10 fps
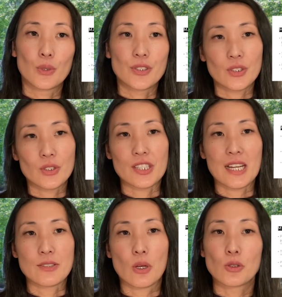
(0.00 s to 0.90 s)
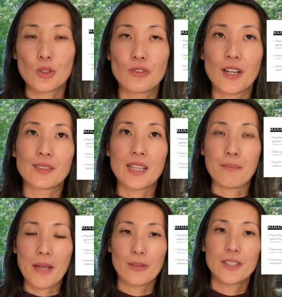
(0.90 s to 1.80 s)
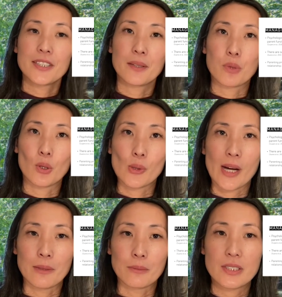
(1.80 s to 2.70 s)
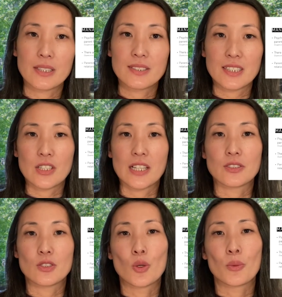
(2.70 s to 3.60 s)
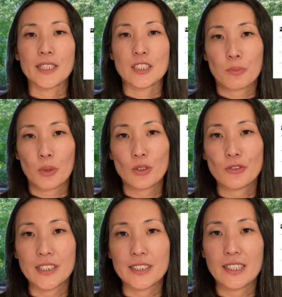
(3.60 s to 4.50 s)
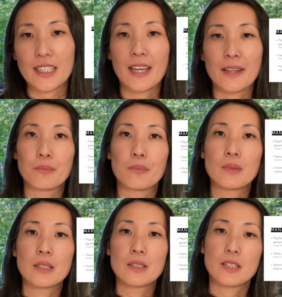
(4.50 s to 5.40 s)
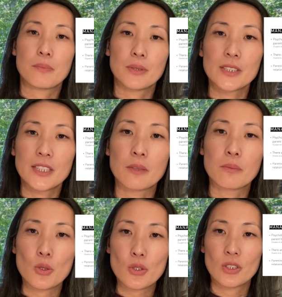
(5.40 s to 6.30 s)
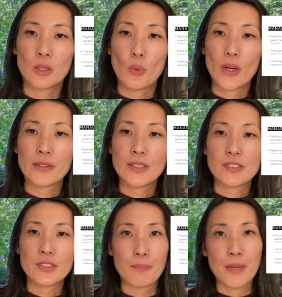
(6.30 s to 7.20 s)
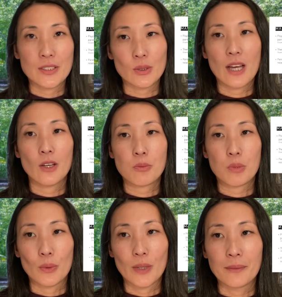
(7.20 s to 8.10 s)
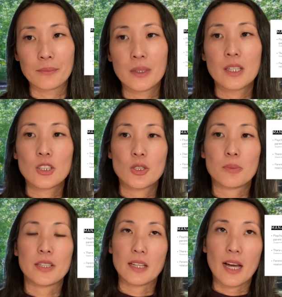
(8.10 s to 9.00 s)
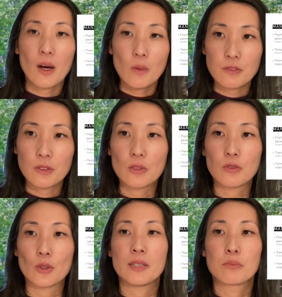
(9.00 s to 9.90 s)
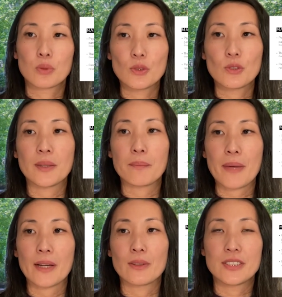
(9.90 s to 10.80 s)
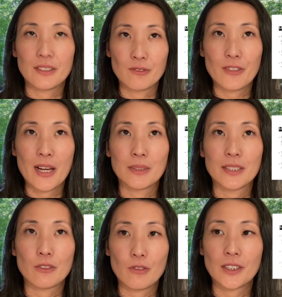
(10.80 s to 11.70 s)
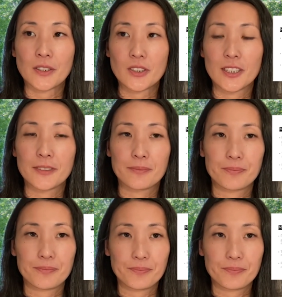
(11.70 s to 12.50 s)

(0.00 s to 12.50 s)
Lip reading: Research has also found that parenting programs such as Nobody's Perfect and the Building Emotional Awareness and Mental Health program to be helpful for improving parent and family functioning.